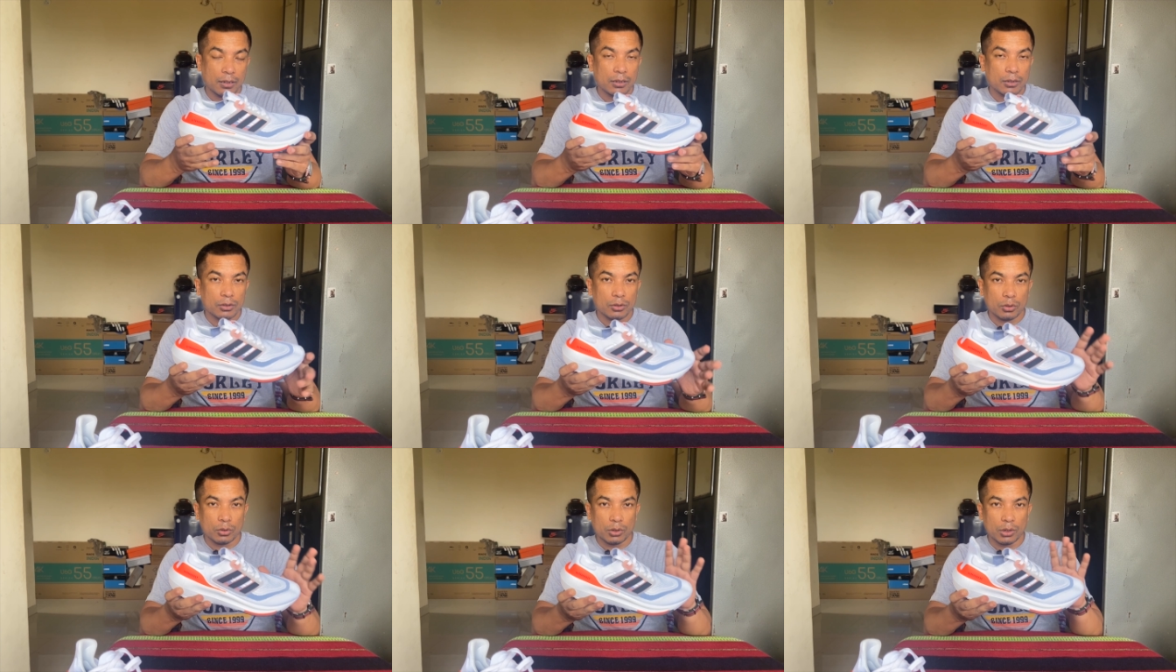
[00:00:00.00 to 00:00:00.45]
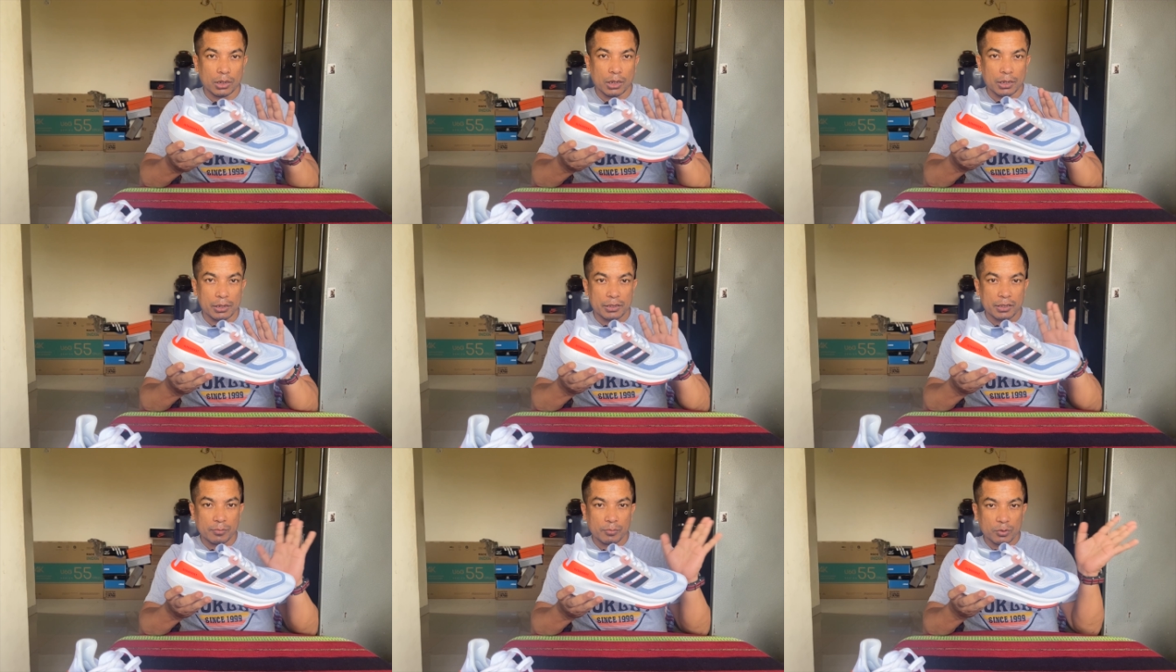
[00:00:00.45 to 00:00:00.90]
So the
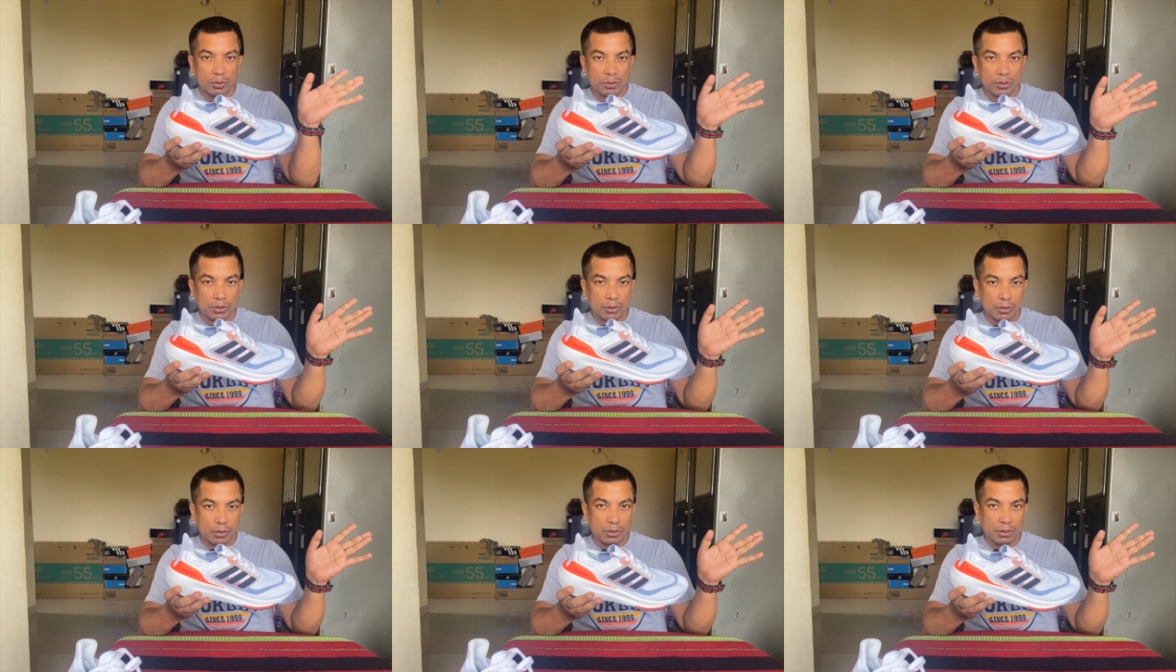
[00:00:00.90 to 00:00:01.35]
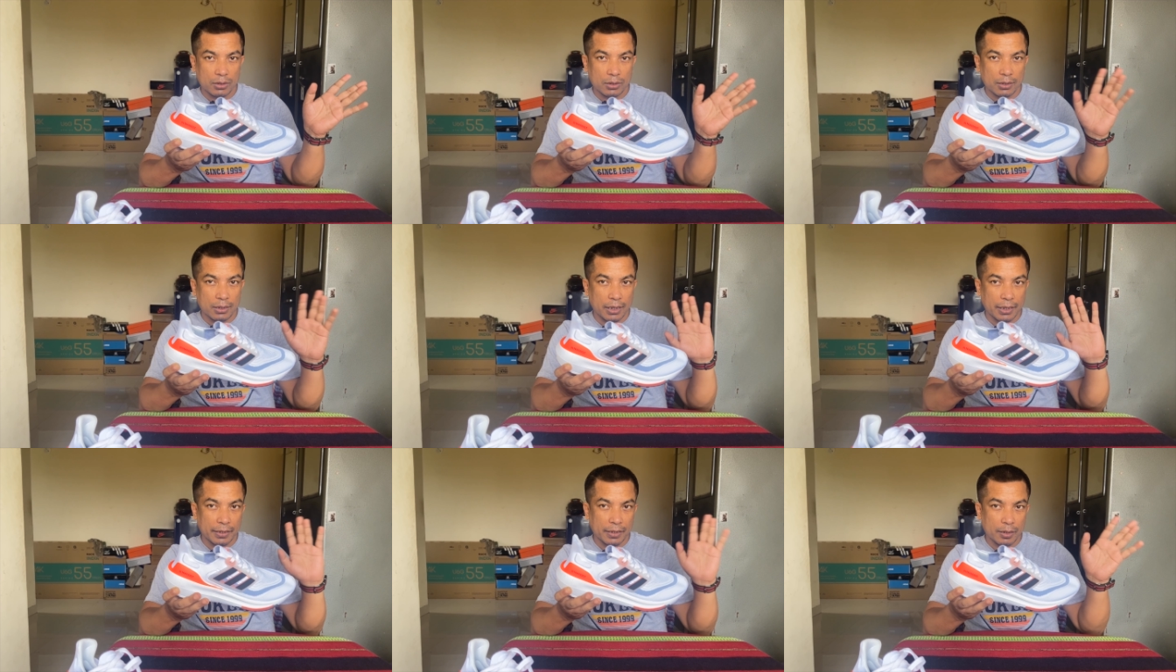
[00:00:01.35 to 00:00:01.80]
Ultraboost
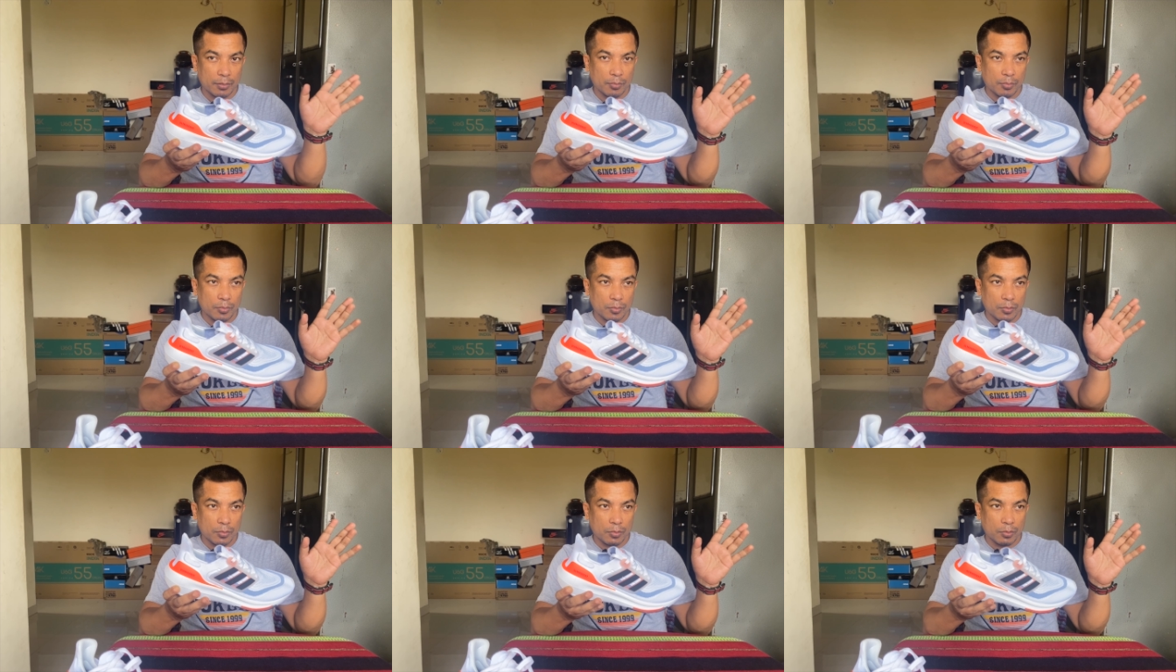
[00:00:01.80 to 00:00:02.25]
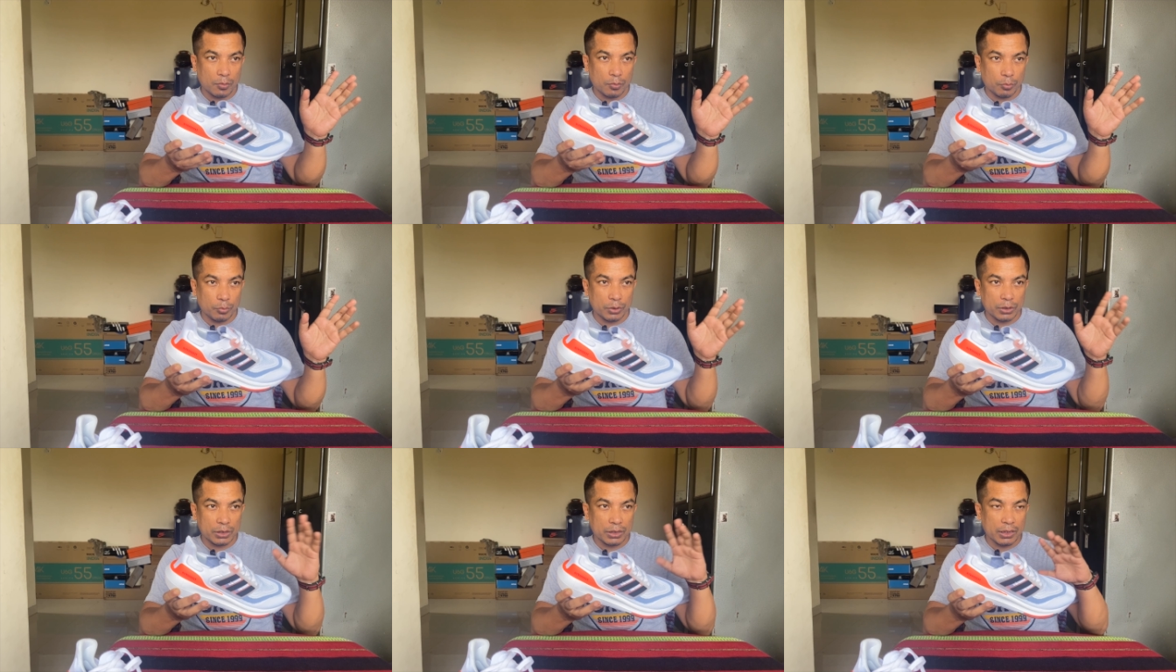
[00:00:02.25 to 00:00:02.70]
lineup,
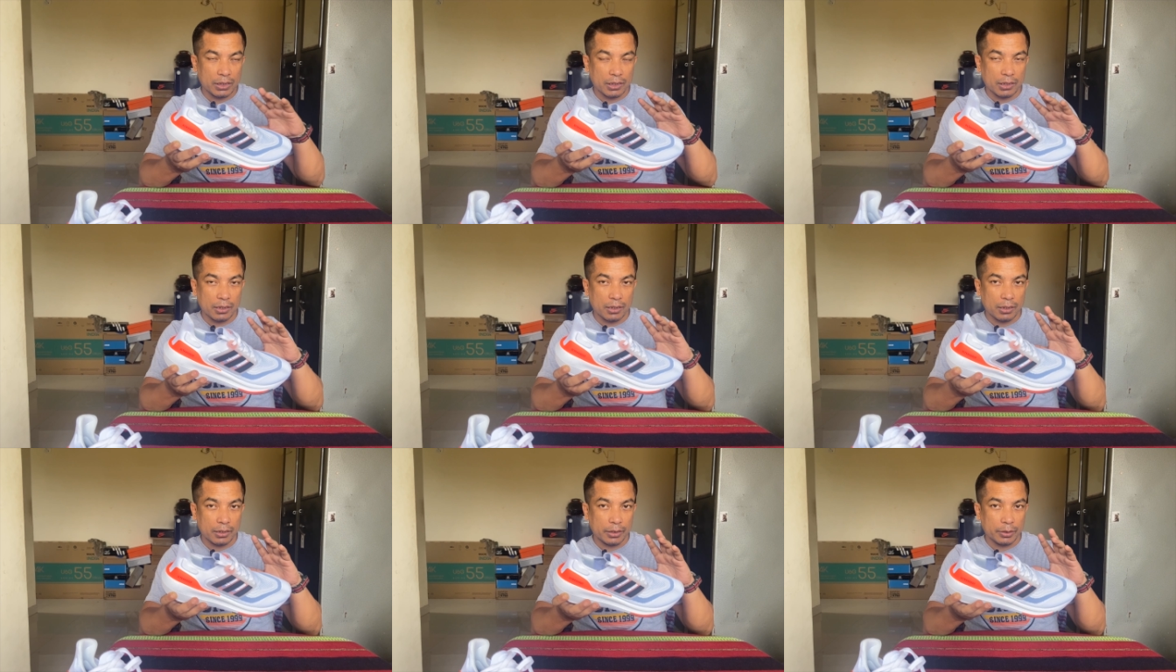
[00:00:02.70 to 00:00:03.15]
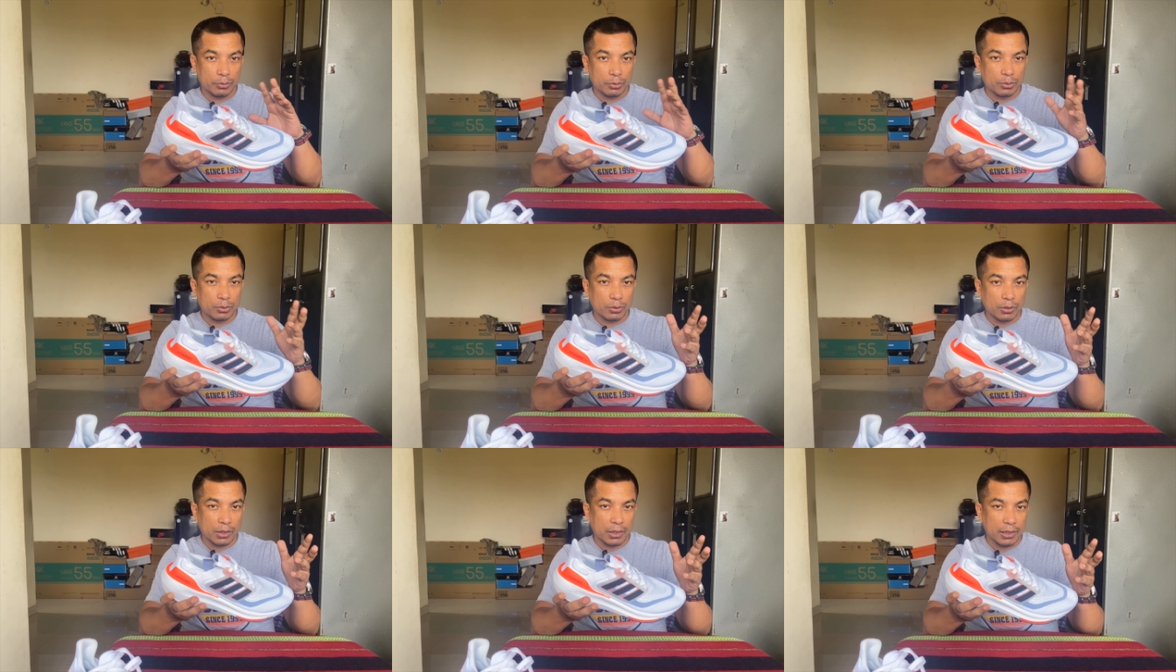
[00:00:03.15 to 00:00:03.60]
which they
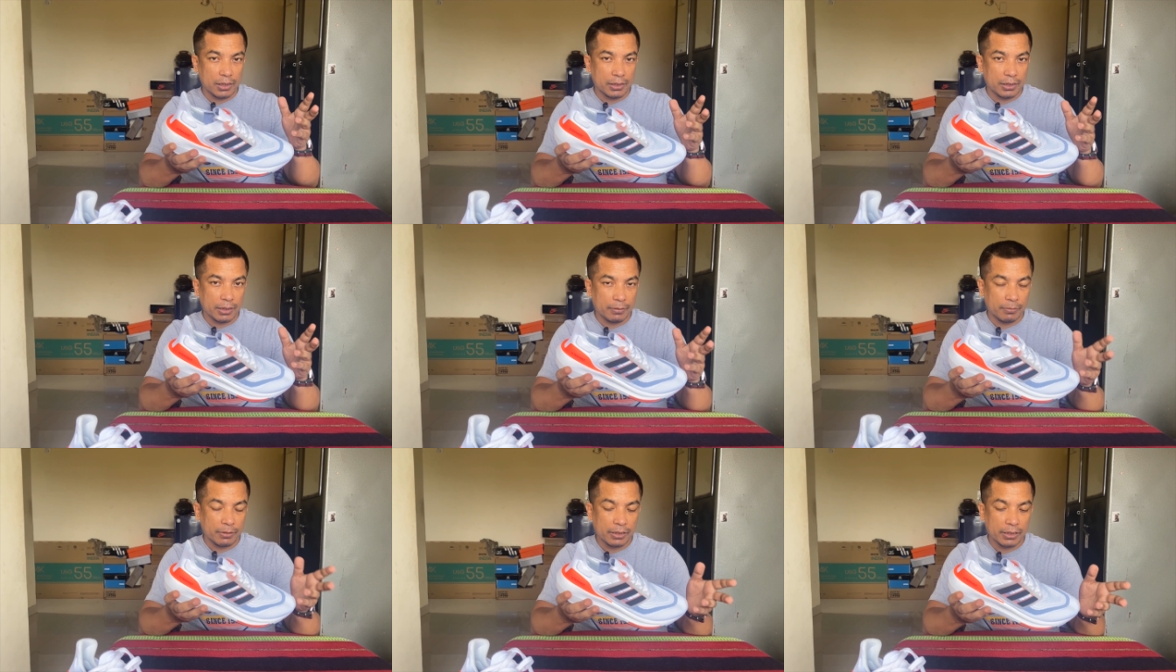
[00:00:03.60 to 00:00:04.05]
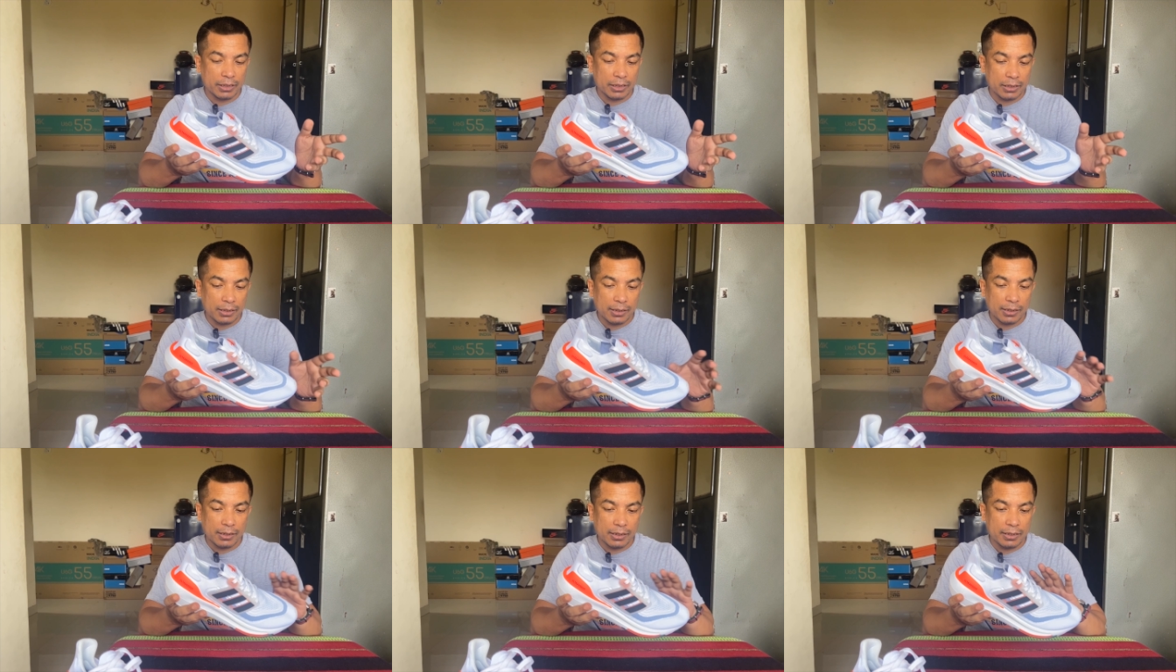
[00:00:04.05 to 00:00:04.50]
used to release every
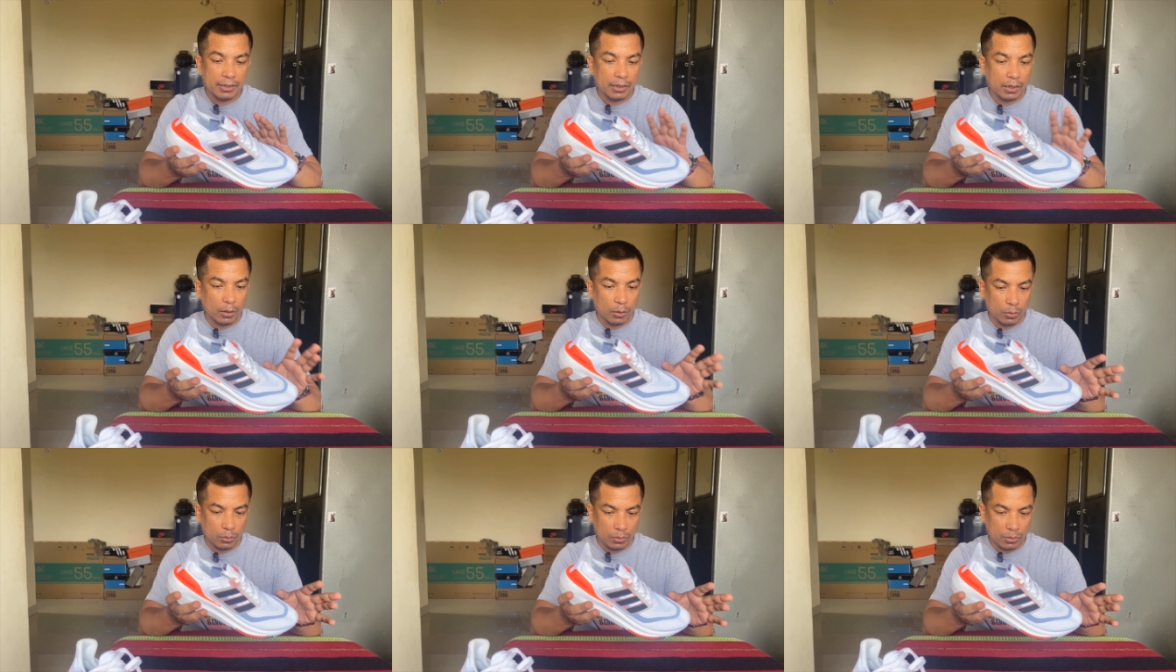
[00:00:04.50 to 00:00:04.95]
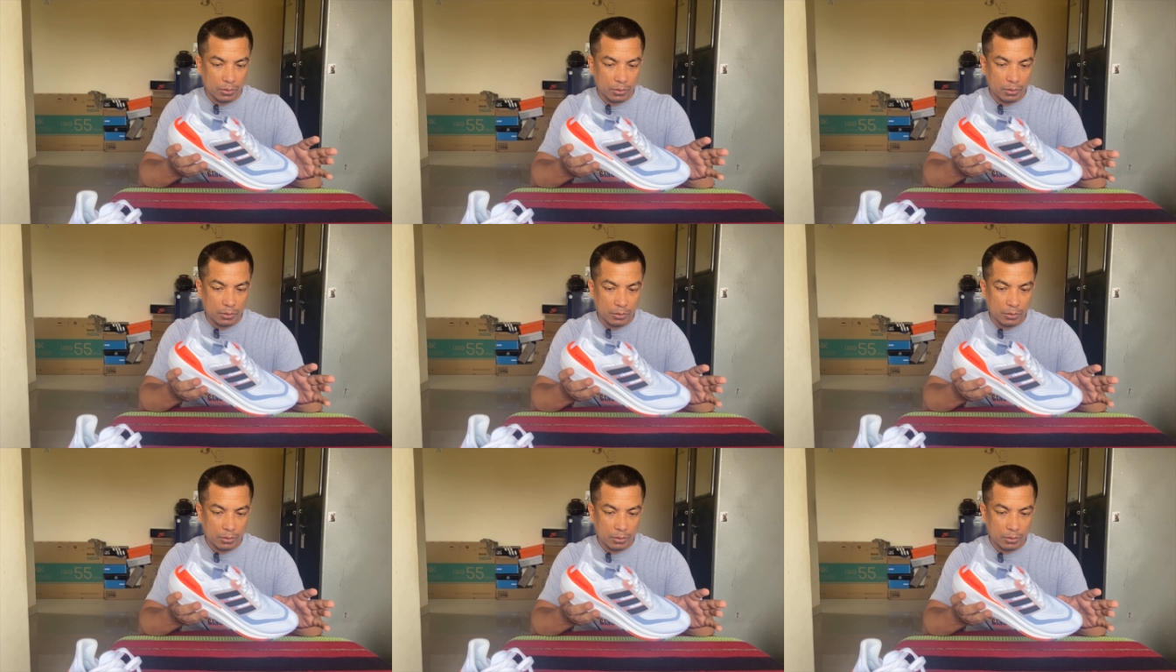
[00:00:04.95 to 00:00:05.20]
year, is out.